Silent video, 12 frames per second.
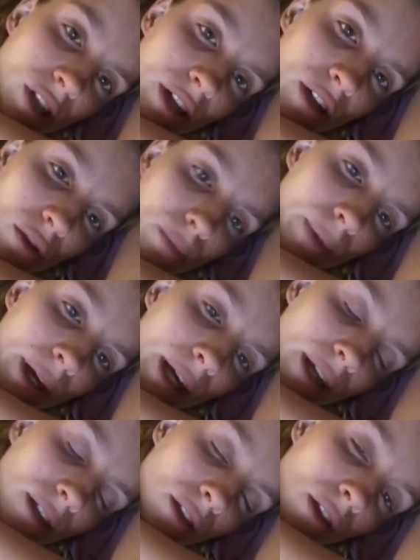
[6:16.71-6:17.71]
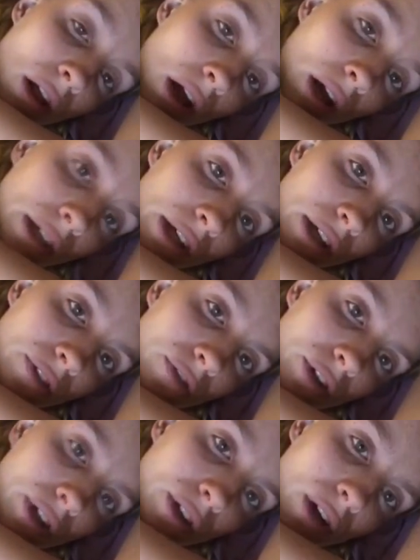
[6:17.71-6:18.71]
a little bit longer
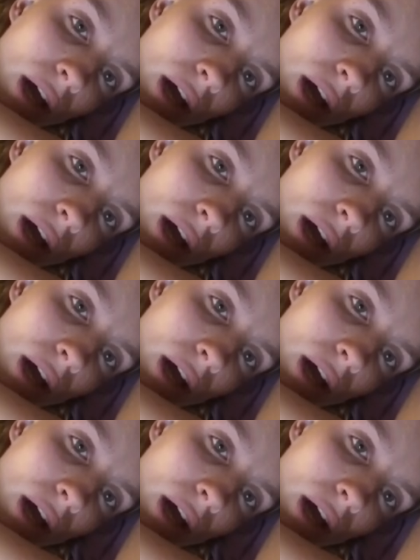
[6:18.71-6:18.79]
for you